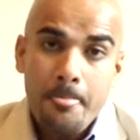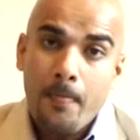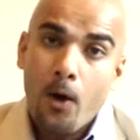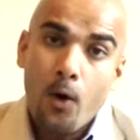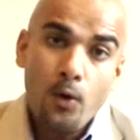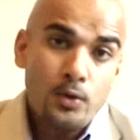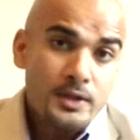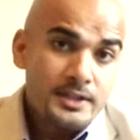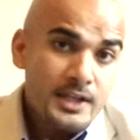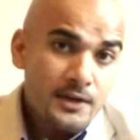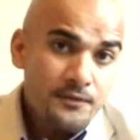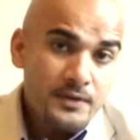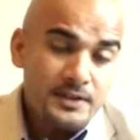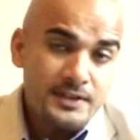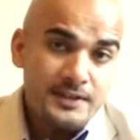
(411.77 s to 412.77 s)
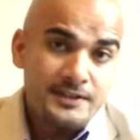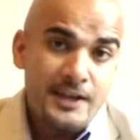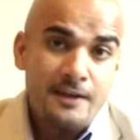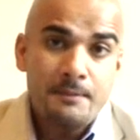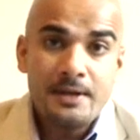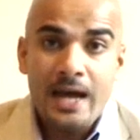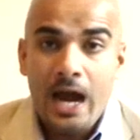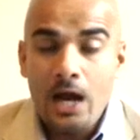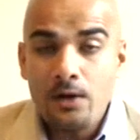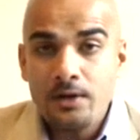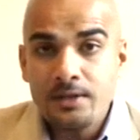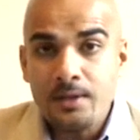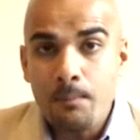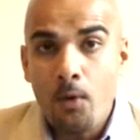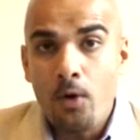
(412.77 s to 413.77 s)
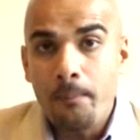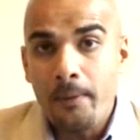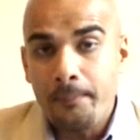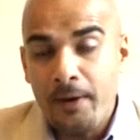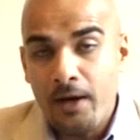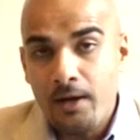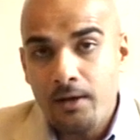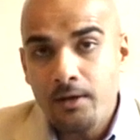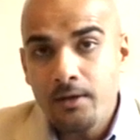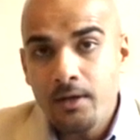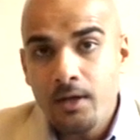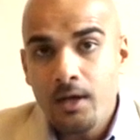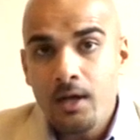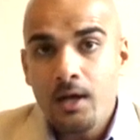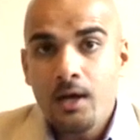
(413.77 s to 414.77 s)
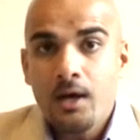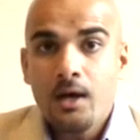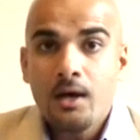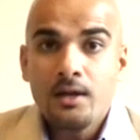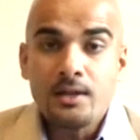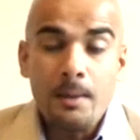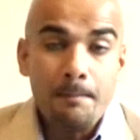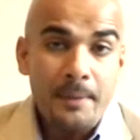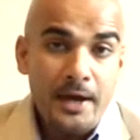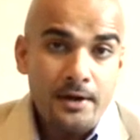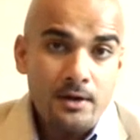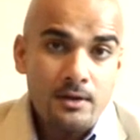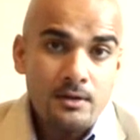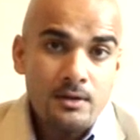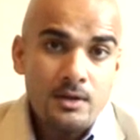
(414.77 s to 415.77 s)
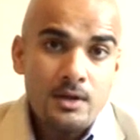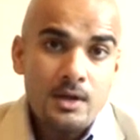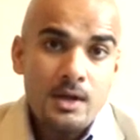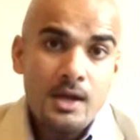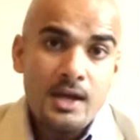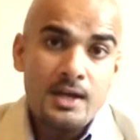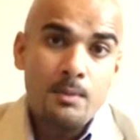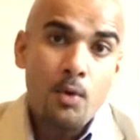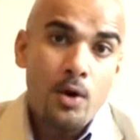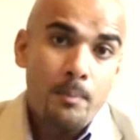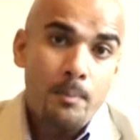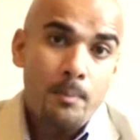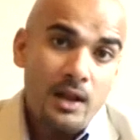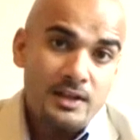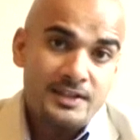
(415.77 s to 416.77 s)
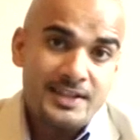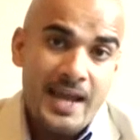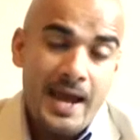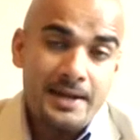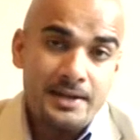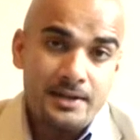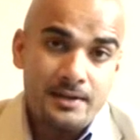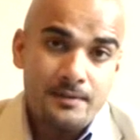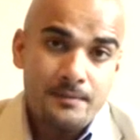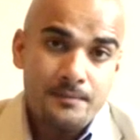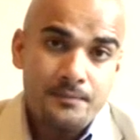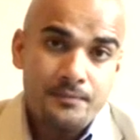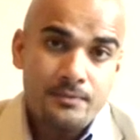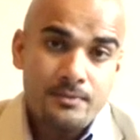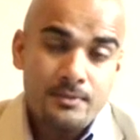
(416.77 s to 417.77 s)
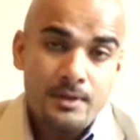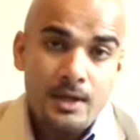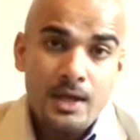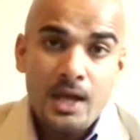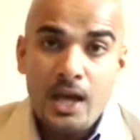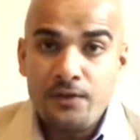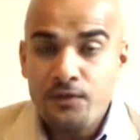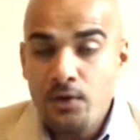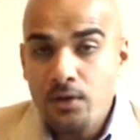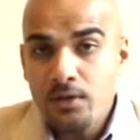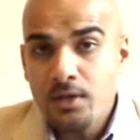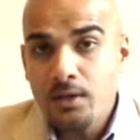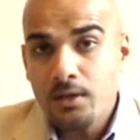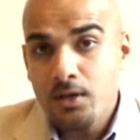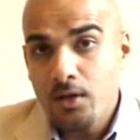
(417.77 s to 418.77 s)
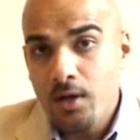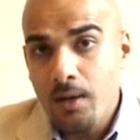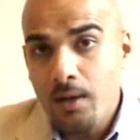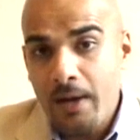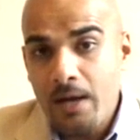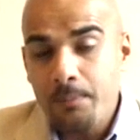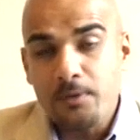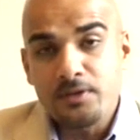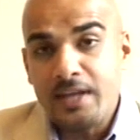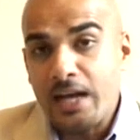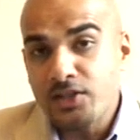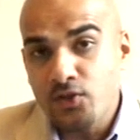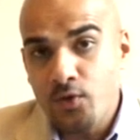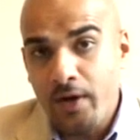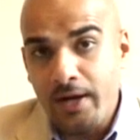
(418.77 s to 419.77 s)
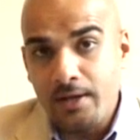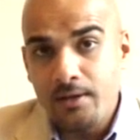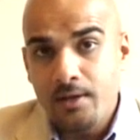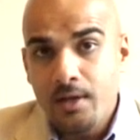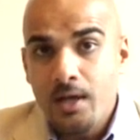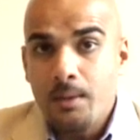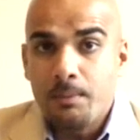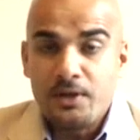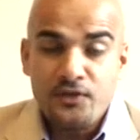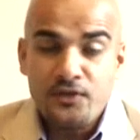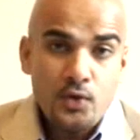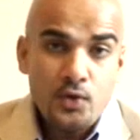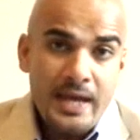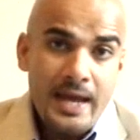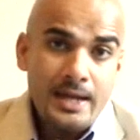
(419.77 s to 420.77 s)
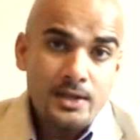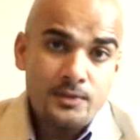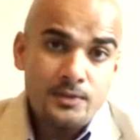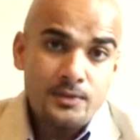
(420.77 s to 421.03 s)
Only difference is they've been hiring the more prepared, the better, and the more polished candidate. If you look good on paper, that's great. But if you can't